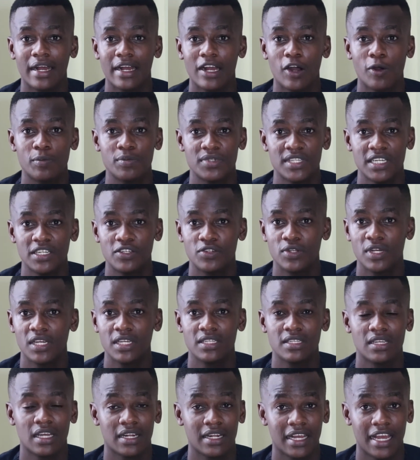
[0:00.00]
obstetrics
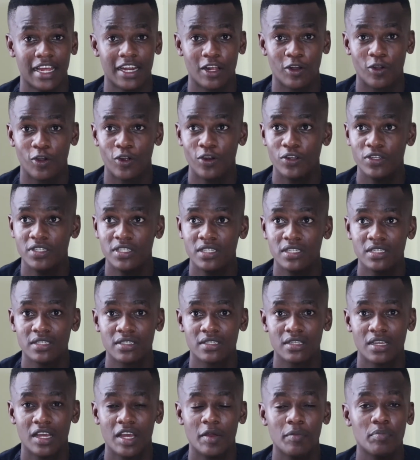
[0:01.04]
and
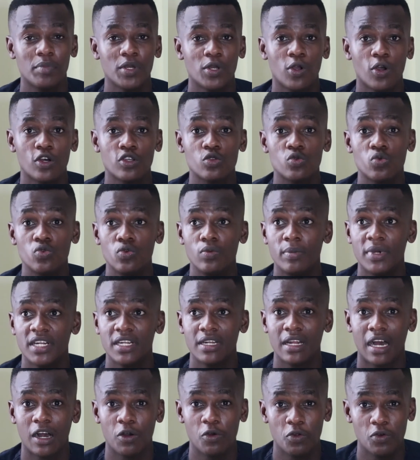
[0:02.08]
gynecologists, because women
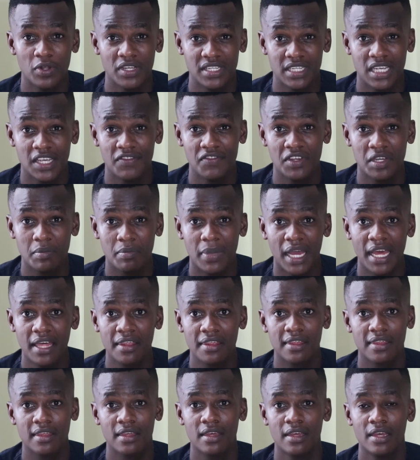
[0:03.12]
are always giving birth.
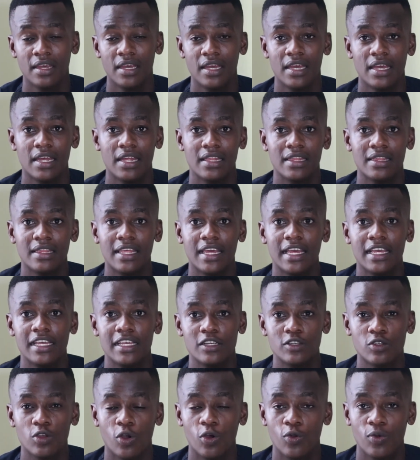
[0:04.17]
There is
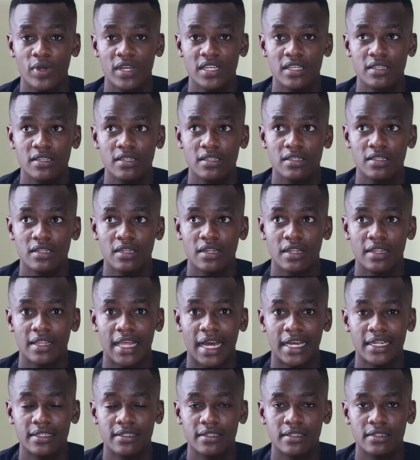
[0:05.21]
always
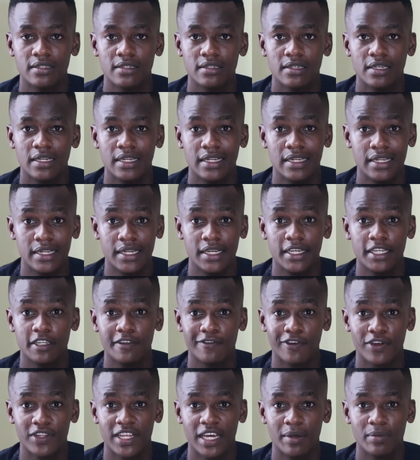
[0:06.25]
that need
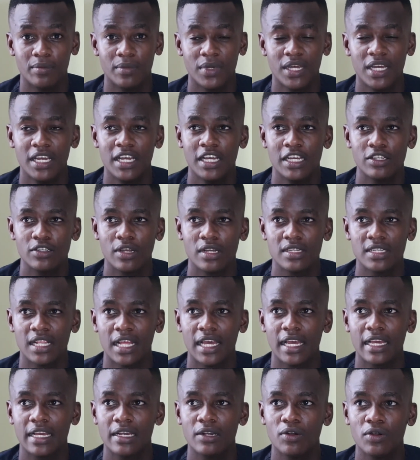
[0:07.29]
for them. So I was
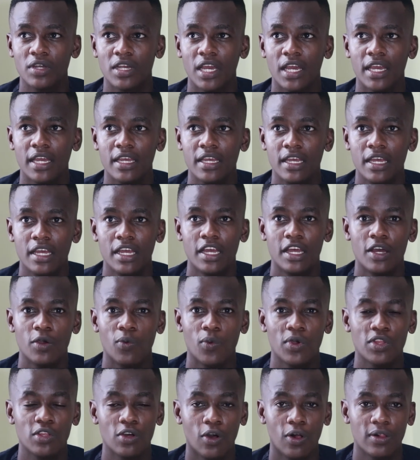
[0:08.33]
like, okay,
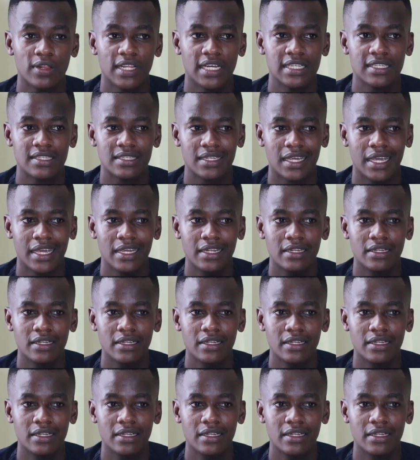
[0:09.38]
with all that said,